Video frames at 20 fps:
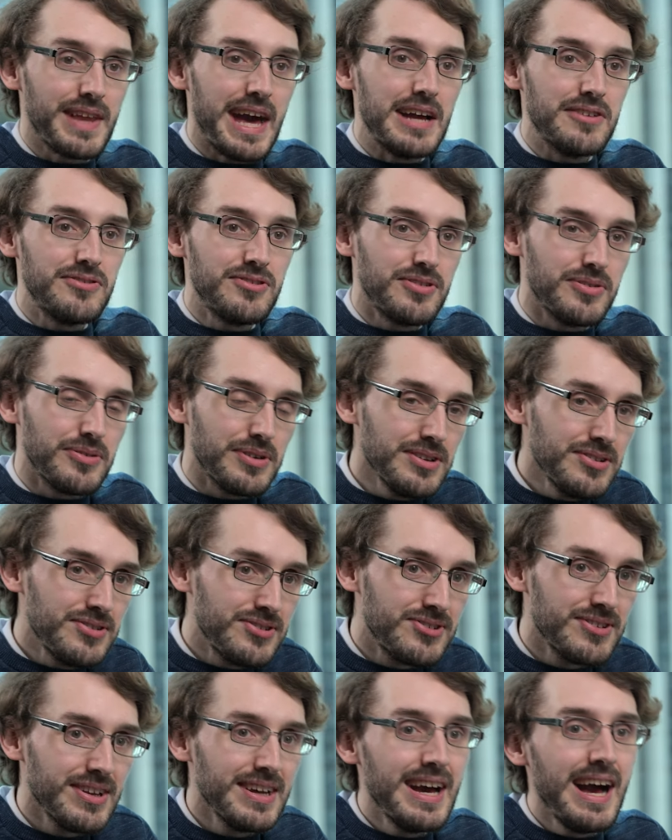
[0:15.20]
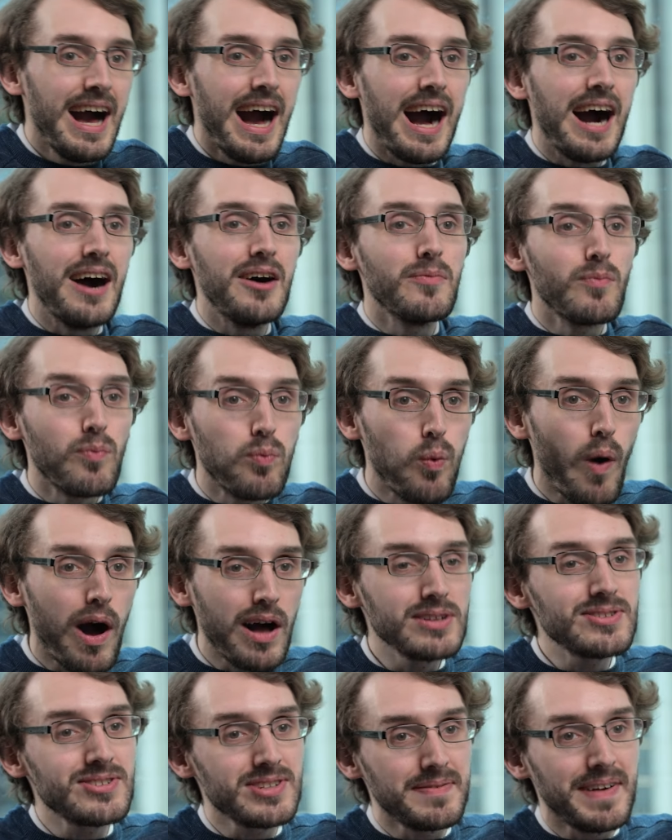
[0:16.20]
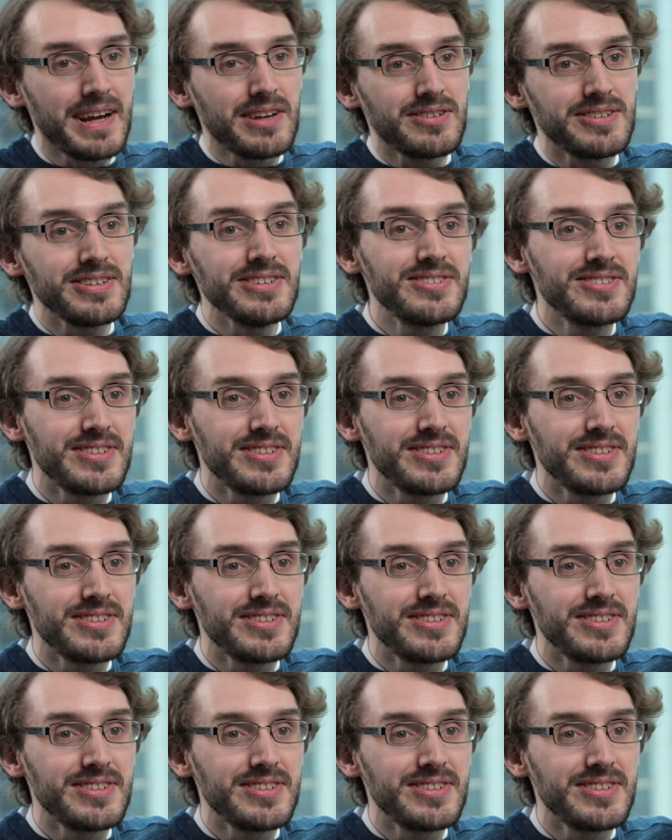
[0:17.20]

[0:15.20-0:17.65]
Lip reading: their choice, whilst I've actually